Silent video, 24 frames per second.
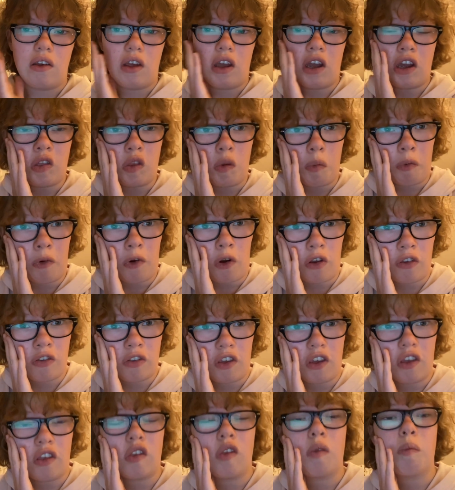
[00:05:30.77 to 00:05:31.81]
It's a
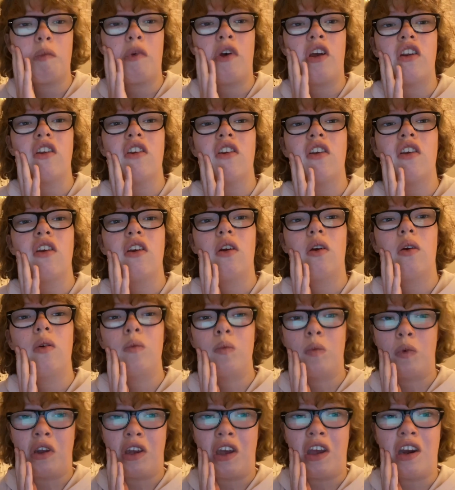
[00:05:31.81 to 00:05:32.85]
process, but
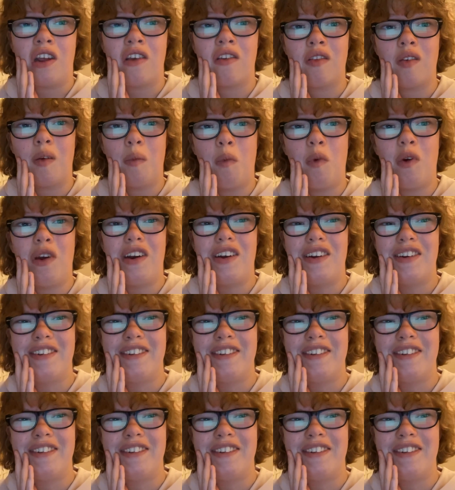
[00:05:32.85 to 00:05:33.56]
we're getting somewhere.